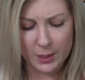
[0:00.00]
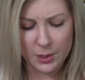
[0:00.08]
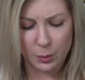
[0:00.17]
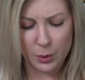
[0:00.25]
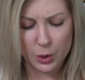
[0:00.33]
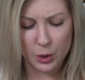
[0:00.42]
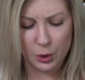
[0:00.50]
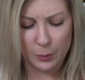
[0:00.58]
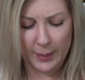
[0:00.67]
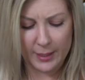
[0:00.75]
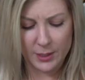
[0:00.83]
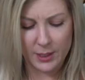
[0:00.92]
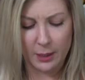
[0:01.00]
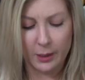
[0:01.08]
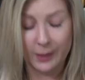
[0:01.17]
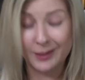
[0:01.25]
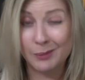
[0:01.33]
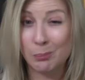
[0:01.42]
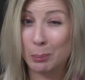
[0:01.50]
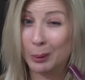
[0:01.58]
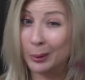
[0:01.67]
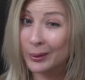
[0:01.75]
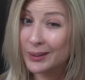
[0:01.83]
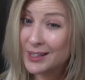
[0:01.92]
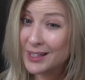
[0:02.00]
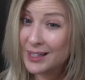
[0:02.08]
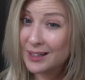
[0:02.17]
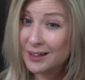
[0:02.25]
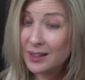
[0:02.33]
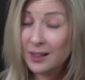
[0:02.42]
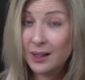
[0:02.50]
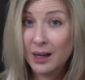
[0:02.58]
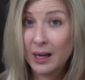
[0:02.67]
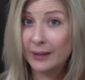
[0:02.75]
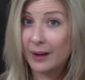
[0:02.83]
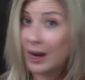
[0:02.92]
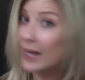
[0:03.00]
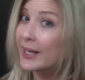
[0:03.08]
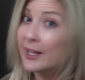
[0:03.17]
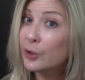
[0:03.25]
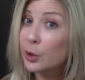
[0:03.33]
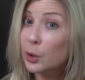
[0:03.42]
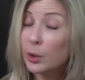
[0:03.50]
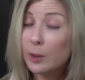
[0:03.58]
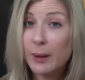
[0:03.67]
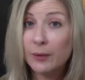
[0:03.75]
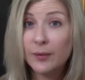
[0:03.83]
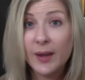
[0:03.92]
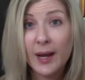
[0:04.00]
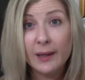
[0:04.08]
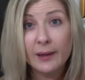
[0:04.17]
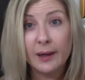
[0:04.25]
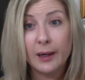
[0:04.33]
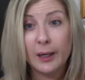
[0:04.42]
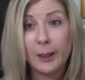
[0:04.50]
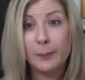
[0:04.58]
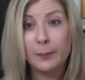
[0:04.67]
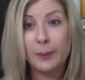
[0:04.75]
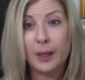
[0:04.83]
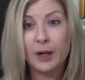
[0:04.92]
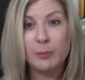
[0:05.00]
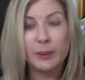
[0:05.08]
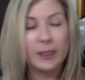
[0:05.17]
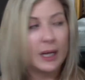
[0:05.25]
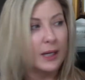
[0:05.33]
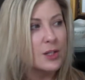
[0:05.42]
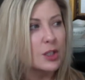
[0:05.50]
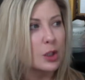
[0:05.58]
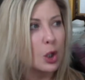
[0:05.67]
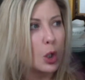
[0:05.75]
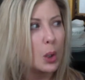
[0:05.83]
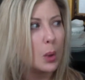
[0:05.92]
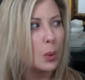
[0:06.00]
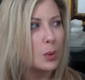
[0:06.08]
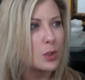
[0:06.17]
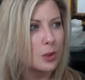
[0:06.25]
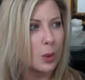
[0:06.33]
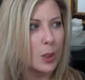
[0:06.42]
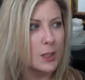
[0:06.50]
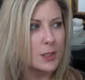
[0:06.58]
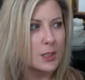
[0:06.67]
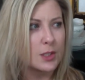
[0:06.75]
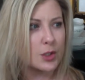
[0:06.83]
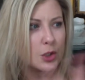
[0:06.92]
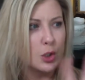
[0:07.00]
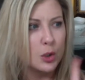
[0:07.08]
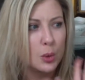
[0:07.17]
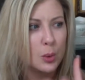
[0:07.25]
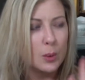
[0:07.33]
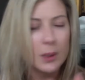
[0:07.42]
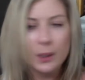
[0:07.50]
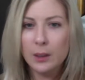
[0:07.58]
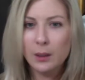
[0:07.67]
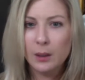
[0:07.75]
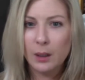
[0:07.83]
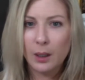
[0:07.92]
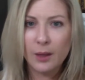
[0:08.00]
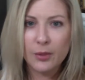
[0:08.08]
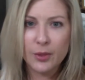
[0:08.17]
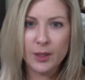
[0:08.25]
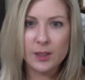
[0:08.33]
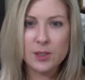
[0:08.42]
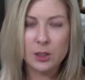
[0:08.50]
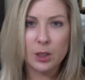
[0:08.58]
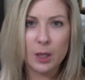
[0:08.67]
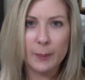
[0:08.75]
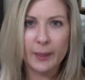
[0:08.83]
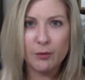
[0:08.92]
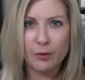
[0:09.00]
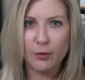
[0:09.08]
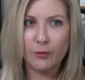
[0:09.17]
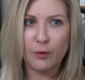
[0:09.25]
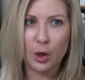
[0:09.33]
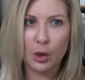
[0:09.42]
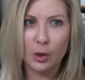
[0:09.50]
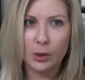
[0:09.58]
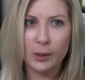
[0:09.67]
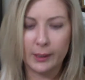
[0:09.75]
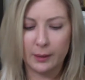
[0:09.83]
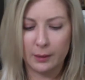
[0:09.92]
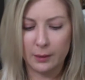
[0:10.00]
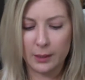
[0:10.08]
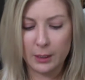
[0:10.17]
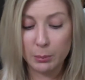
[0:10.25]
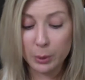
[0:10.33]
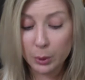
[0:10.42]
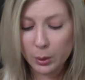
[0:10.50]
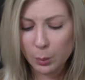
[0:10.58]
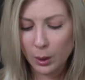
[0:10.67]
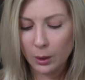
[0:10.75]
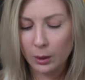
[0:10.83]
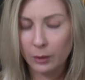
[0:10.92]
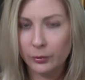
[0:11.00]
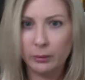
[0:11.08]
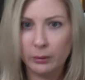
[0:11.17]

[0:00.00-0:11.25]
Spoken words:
Original Mascara in Burgundy, and I hadn't heard about that. I've been kind of slow towards these new things that are coming out for fall in the beauty world.